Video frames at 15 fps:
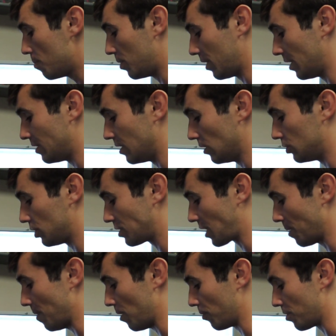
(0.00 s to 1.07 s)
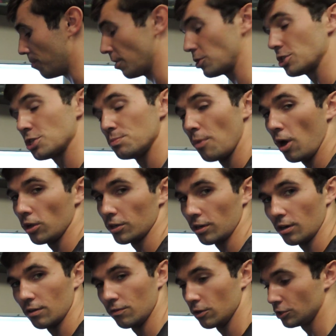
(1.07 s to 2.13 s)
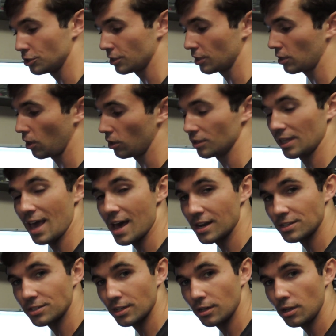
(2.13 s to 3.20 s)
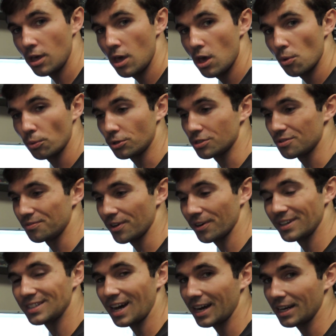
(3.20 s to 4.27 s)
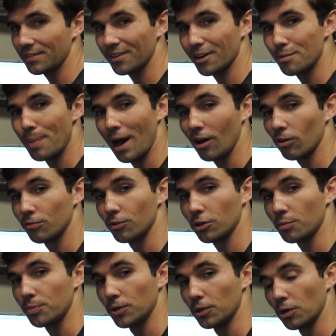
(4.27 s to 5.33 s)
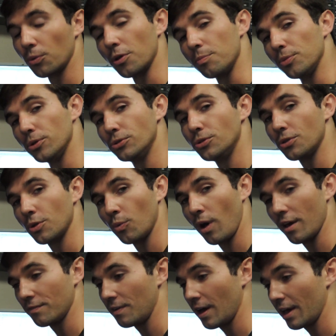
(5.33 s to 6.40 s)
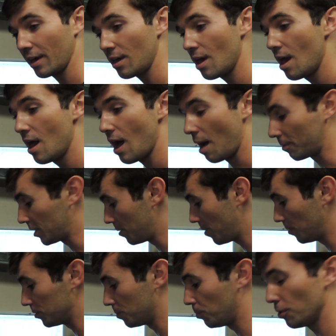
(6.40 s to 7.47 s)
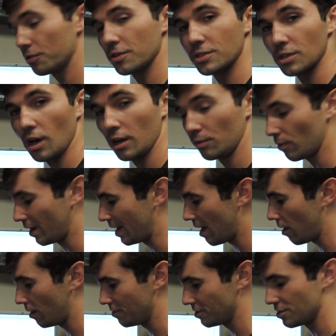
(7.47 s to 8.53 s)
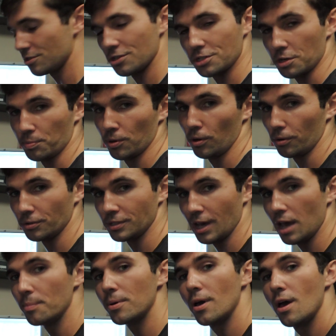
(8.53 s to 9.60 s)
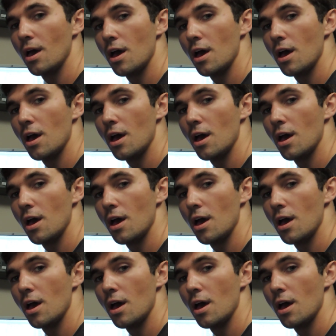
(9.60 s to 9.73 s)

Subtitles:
But Intel just came out with a much smaller version called the Edison, which is a very tiny, very powerful computer with Bluetooth and Wi-Fi. I'm going to be able to put this on. Right now, this is just a prototype.